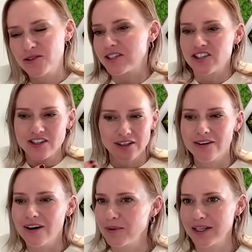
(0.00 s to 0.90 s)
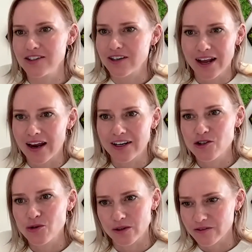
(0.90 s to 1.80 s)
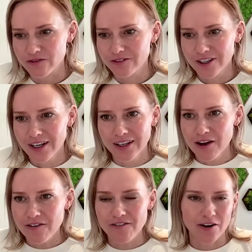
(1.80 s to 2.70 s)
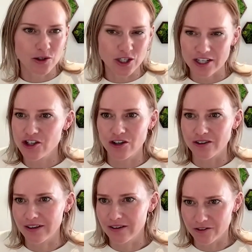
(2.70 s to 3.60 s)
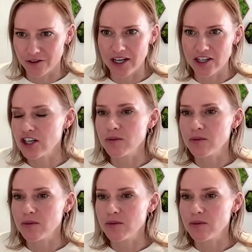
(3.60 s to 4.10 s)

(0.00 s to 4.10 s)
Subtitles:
which is like not based on any sort of foundational information.